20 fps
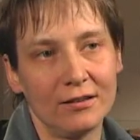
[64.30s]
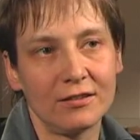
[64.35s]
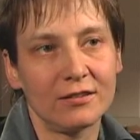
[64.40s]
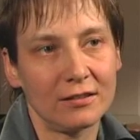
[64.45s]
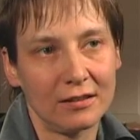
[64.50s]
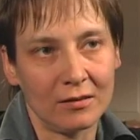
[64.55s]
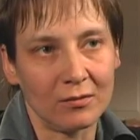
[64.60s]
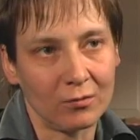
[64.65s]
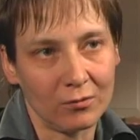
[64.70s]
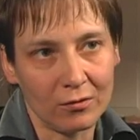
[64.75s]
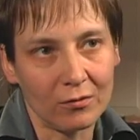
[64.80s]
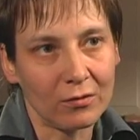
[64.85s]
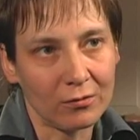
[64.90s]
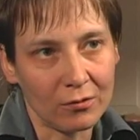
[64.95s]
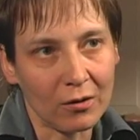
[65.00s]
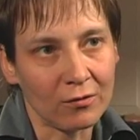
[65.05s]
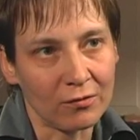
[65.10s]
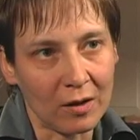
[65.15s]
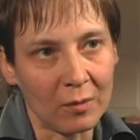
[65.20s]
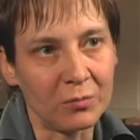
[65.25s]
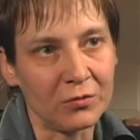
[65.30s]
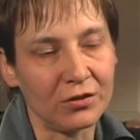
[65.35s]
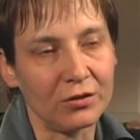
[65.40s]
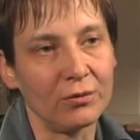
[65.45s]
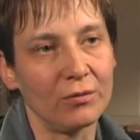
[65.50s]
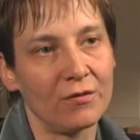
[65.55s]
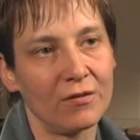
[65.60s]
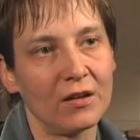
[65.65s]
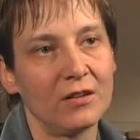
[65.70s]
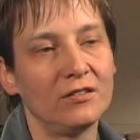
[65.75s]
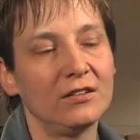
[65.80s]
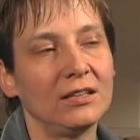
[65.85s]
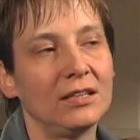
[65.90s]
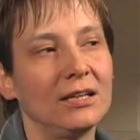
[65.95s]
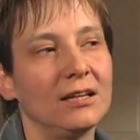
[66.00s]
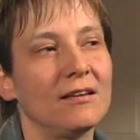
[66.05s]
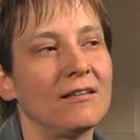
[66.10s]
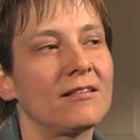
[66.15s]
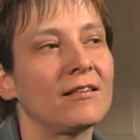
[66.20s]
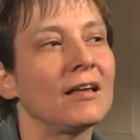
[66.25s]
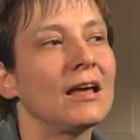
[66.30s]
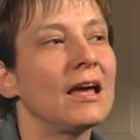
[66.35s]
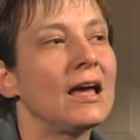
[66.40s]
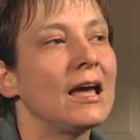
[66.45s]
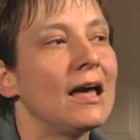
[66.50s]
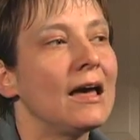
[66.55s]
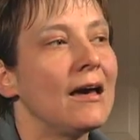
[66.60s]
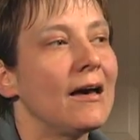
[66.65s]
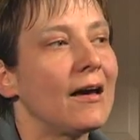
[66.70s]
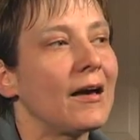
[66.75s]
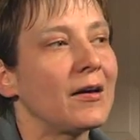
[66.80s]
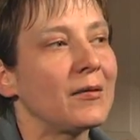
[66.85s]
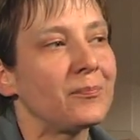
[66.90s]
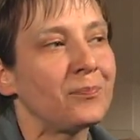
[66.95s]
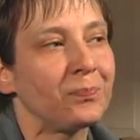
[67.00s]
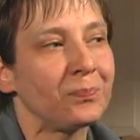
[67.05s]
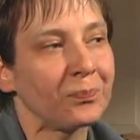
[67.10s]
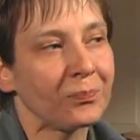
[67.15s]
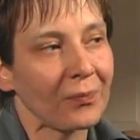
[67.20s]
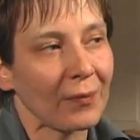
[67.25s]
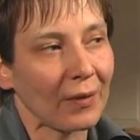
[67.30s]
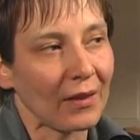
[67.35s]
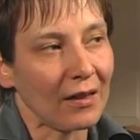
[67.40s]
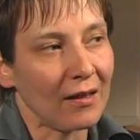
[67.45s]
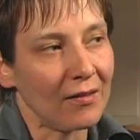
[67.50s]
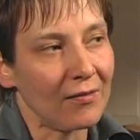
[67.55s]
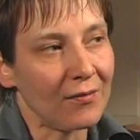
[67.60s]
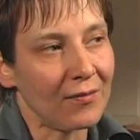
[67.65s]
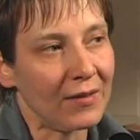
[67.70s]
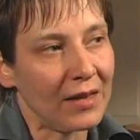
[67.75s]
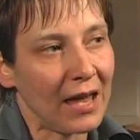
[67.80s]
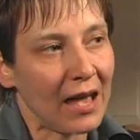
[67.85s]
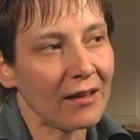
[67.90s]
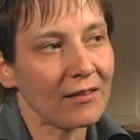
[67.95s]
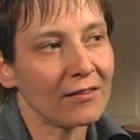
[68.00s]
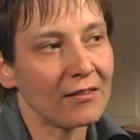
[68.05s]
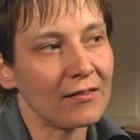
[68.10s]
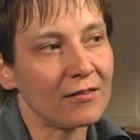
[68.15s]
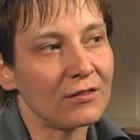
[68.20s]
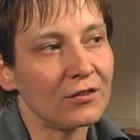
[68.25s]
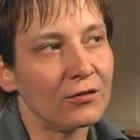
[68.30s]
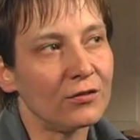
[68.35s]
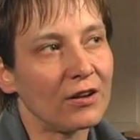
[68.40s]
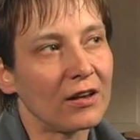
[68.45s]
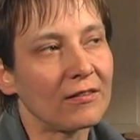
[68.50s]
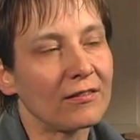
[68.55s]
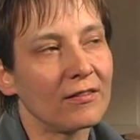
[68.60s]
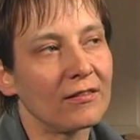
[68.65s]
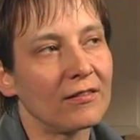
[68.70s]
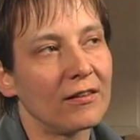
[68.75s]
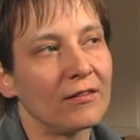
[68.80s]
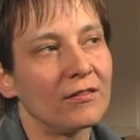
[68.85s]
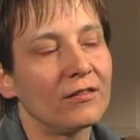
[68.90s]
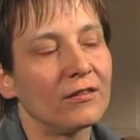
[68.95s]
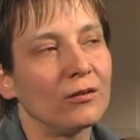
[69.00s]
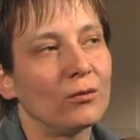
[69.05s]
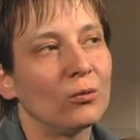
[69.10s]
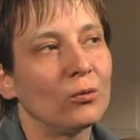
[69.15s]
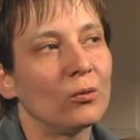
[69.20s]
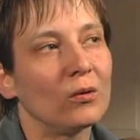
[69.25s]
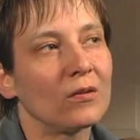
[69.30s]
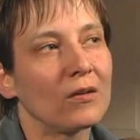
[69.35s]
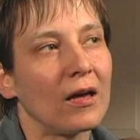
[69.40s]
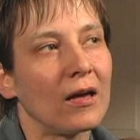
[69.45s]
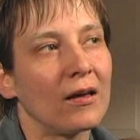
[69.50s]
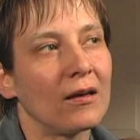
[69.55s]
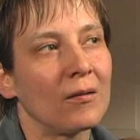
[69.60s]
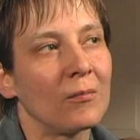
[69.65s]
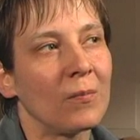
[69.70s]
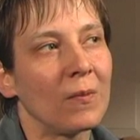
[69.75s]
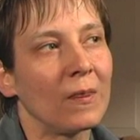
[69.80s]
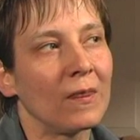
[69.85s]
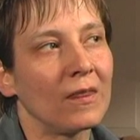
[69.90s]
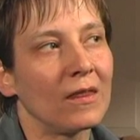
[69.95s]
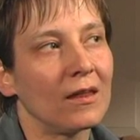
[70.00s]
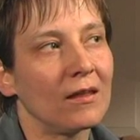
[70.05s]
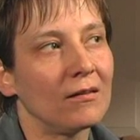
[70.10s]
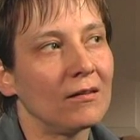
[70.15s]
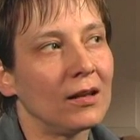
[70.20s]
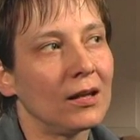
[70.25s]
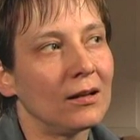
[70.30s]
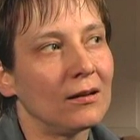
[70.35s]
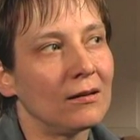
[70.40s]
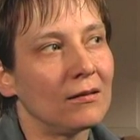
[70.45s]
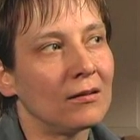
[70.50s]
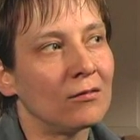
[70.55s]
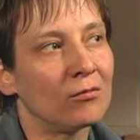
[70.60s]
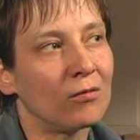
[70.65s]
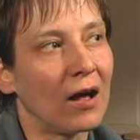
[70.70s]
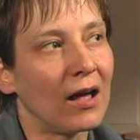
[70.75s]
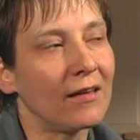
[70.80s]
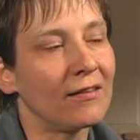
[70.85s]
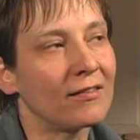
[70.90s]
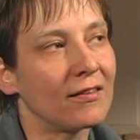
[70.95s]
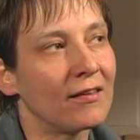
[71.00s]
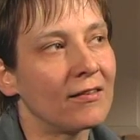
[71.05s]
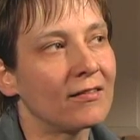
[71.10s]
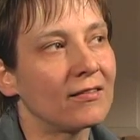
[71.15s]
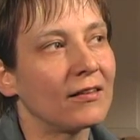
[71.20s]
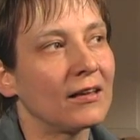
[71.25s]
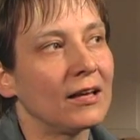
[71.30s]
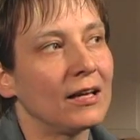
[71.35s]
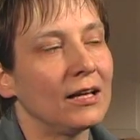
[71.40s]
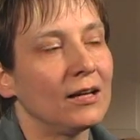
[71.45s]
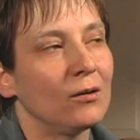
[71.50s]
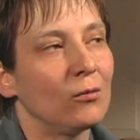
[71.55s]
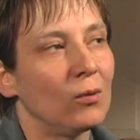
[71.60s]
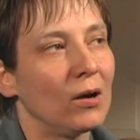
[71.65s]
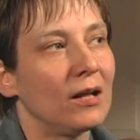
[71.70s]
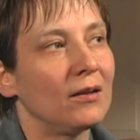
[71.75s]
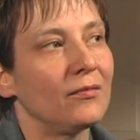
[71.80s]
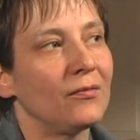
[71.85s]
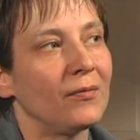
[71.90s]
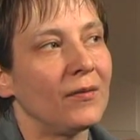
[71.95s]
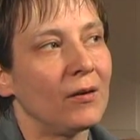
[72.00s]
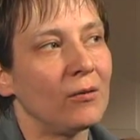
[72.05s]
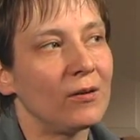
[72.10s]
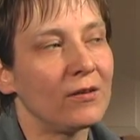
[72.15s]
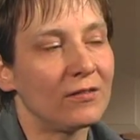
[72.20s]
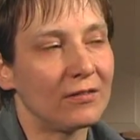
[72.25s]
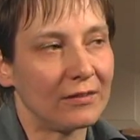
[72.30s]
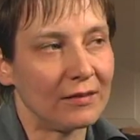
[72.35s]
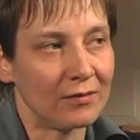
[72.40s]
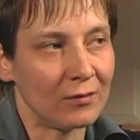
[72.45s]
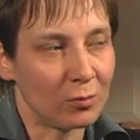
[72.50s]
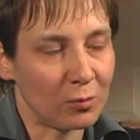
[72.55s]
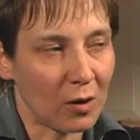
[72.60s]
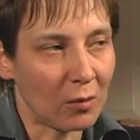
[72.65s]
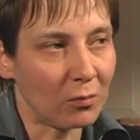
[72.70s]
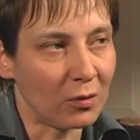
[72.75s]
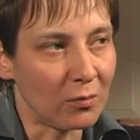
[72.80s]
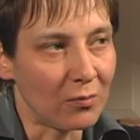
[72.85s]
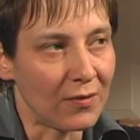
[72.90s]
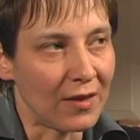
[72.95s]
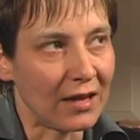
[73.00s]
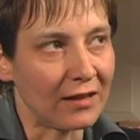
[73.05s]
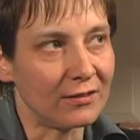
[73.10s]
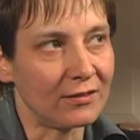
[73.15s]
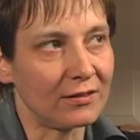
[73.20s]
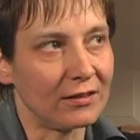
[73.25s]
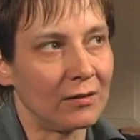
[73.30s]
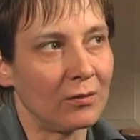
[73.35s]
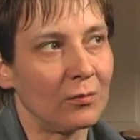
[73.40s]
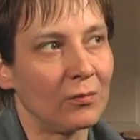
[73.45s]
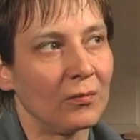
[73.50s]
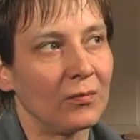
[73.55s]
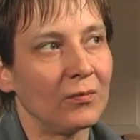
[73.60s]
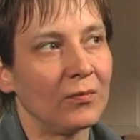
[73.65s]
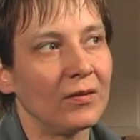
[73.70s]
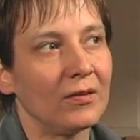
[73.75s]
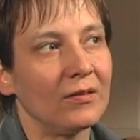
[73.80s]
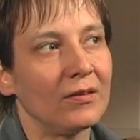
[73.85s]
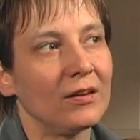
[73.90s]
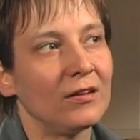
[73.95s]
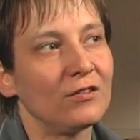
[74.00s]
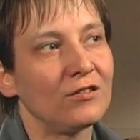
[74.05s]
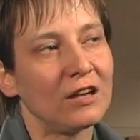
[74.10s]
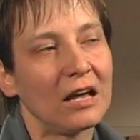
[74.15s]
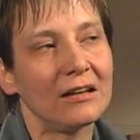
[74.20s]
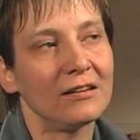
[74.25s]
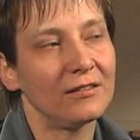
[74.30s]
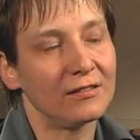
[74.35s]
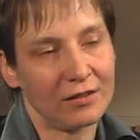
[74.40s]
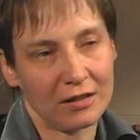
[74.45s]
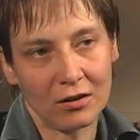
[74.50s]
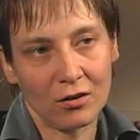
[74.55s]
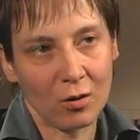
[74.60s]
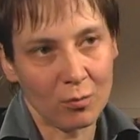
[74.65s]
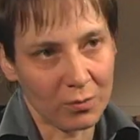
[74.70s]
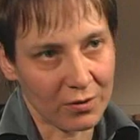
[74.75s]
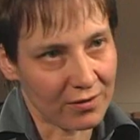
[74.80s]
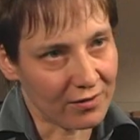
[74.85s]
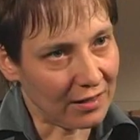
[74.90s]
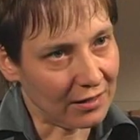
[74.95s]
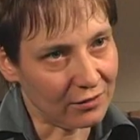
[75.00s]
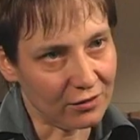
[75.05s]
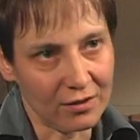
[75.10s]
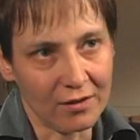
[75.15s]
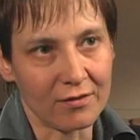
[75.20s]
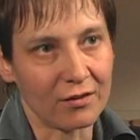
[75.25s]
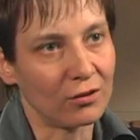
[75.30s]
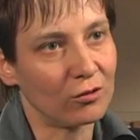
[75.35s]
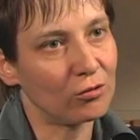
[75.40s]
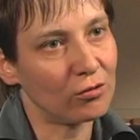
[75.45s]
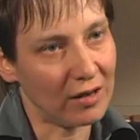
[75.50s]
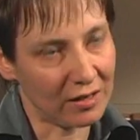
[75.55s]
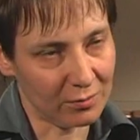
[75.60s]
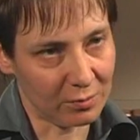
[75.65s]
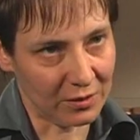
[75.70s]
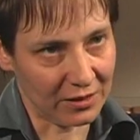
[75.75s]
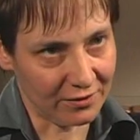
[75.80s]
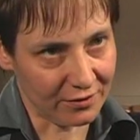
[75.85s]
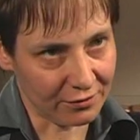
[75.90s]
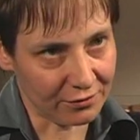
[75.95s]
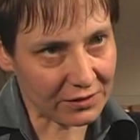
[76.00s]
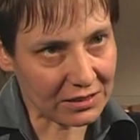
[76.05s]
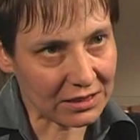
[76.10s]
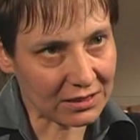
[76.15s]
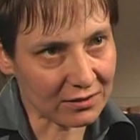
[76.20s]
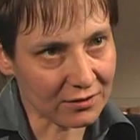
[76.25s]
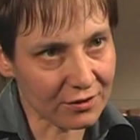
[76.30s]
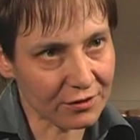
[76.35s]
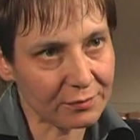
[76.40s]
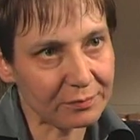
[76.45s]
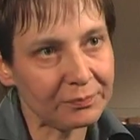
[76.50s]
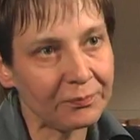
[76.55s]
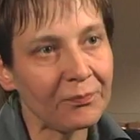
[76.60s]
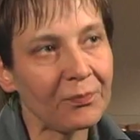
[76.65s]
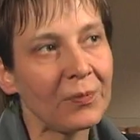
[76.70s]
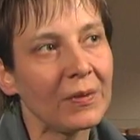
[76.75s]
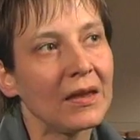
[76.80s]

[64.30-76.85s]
right of up to 30 years. The access to justice issue arises, well, there is the problem that challenging compensation is incredibly difficult.